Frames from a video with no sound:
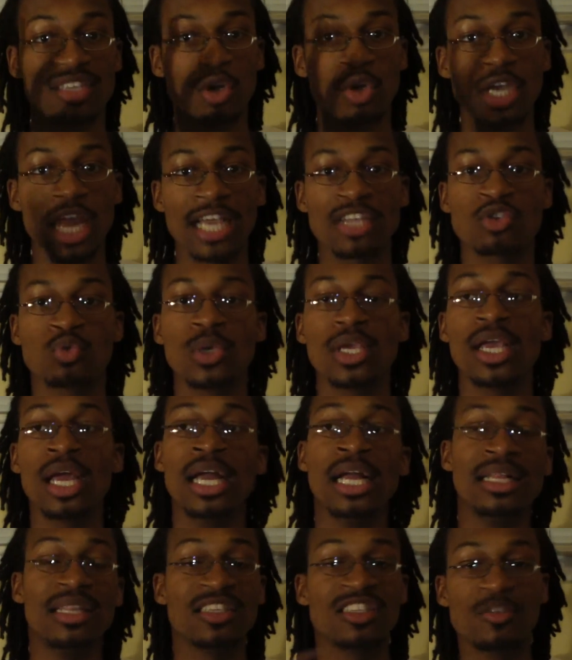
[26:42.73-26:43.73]
next week,
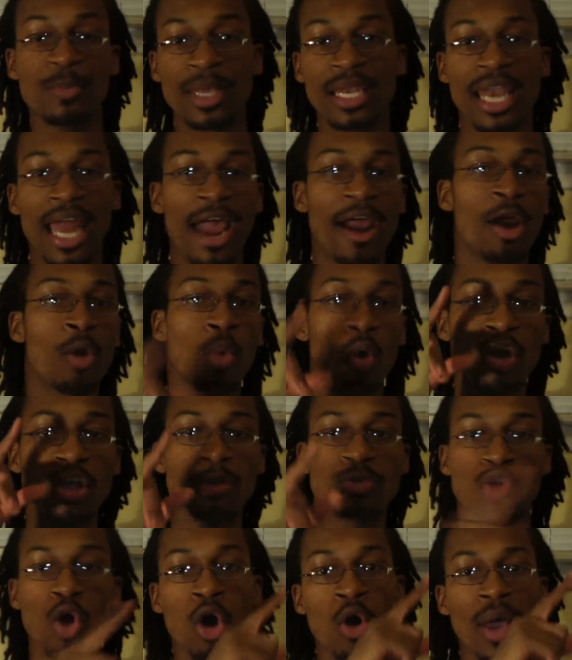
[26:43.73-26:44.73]
this has been Larry
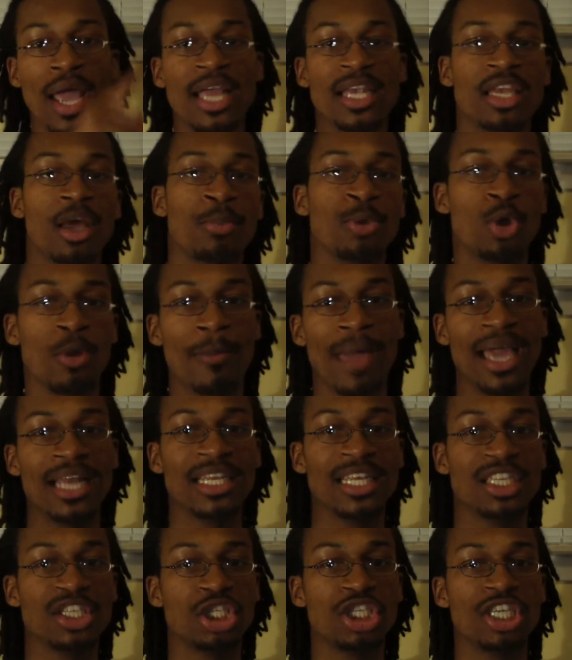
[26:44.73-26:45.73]
Williams, OAW
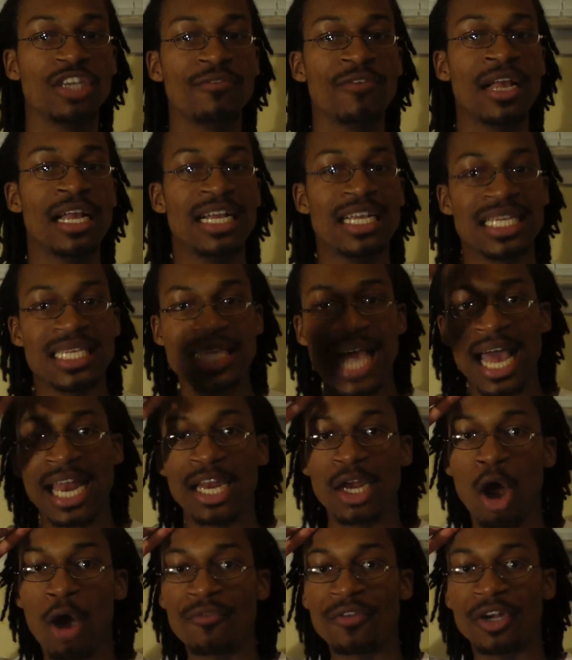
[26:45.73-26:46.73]
Commander-in-Chief,
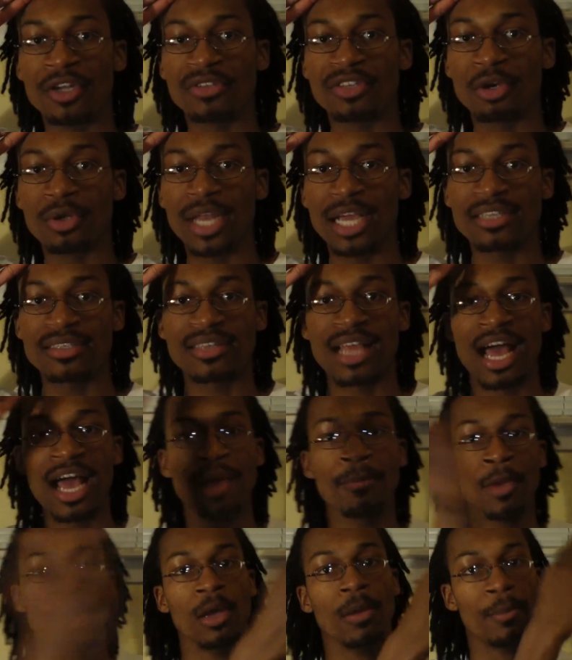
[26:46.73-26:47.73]
signing off. And until next
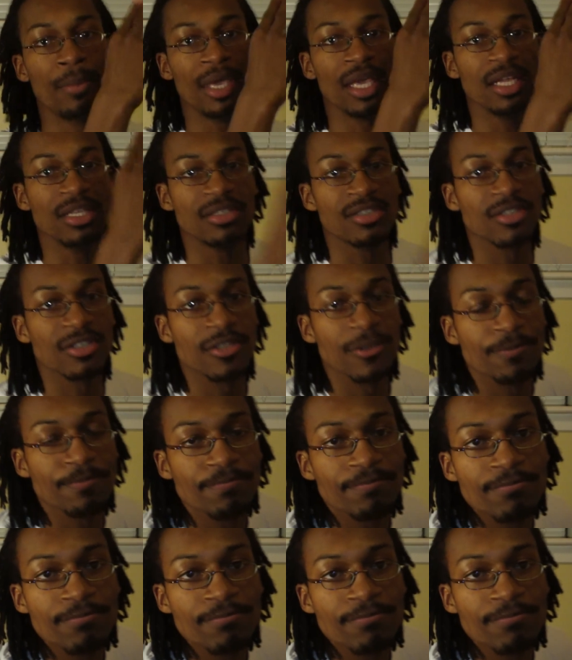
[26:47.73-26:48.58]
time, peace.